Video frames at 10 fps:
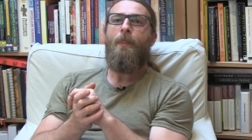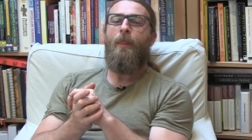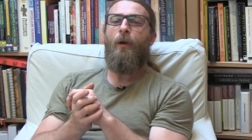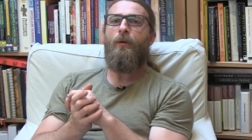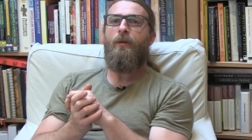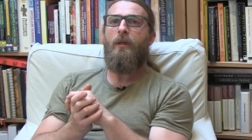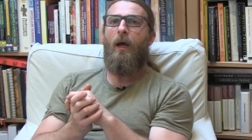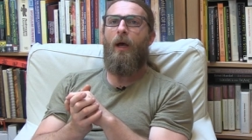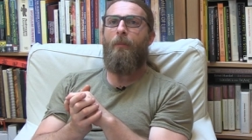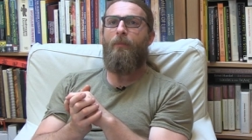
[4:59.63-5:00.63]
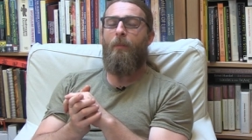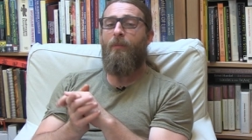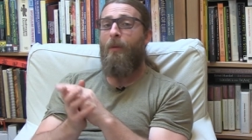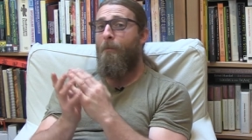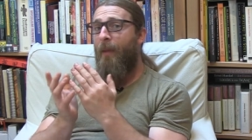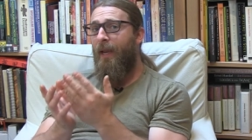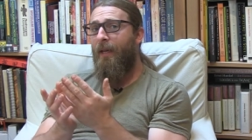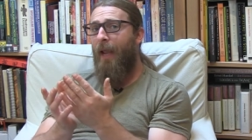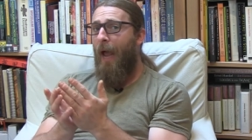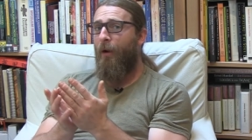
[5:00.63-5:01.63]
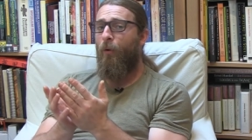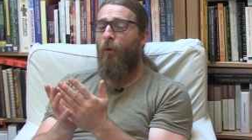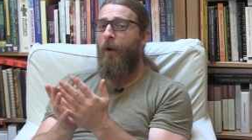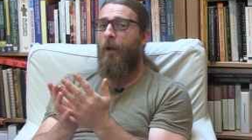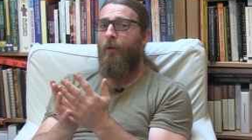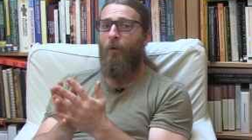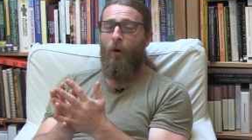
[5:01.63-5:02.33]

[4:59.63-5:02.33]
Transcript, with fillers: there's uh, the, the main category of